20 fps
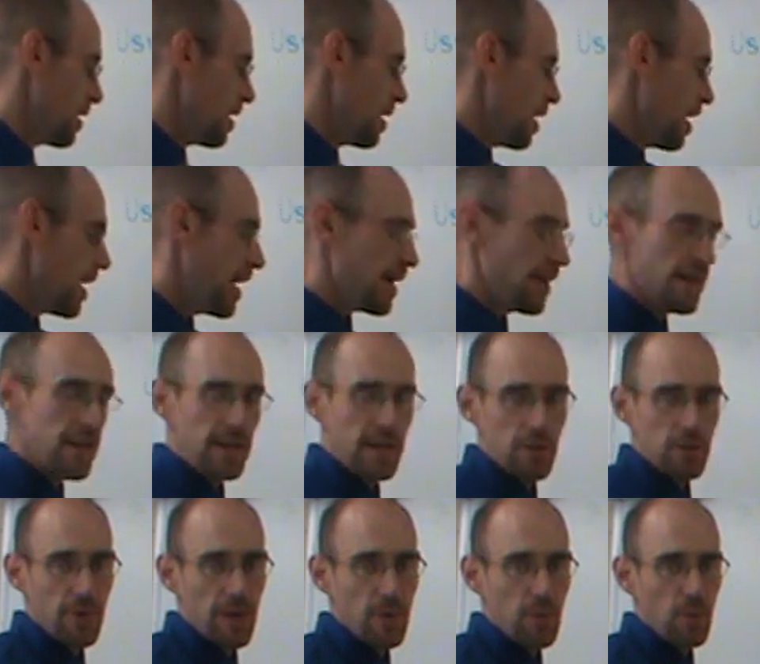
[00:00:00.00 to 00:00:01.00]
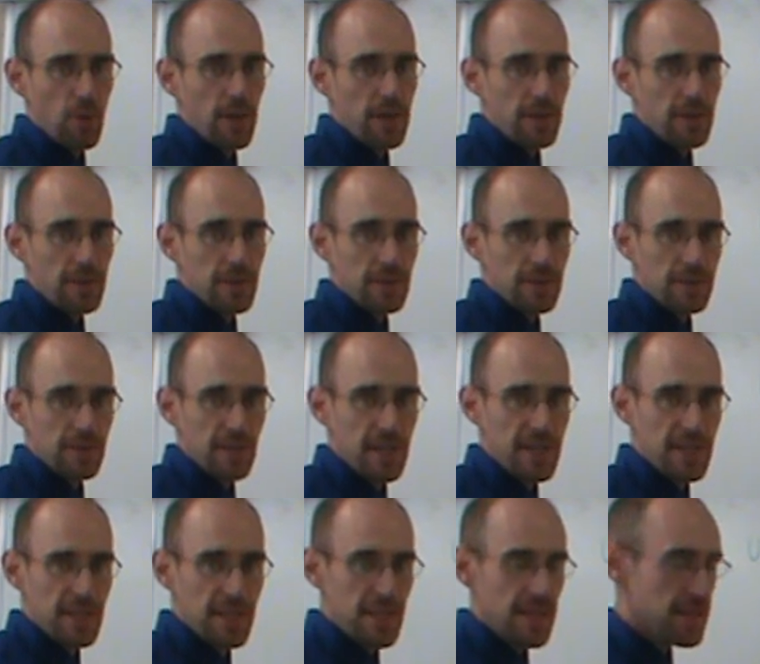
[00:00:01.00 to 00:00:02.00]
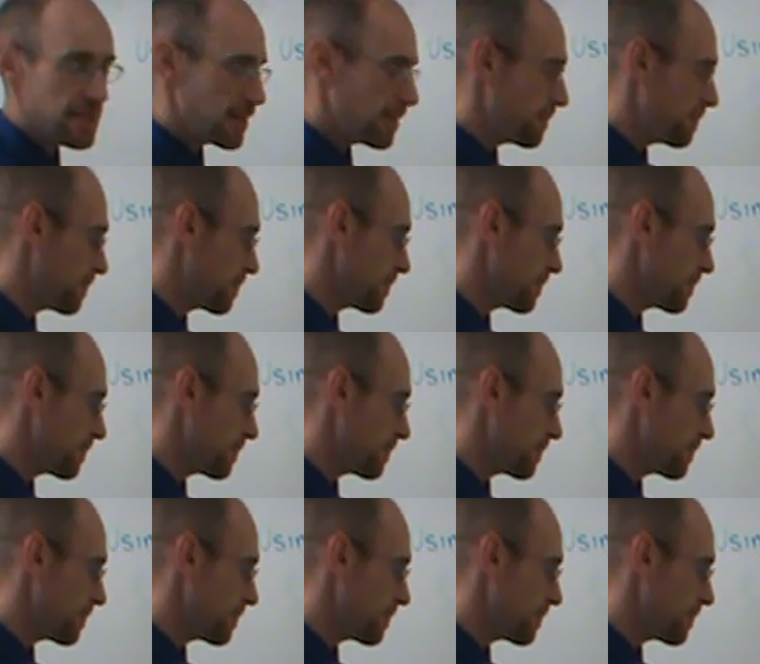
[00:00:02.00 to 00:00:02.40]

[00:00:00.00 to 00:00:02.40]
All right, integrate 1, nice and easy.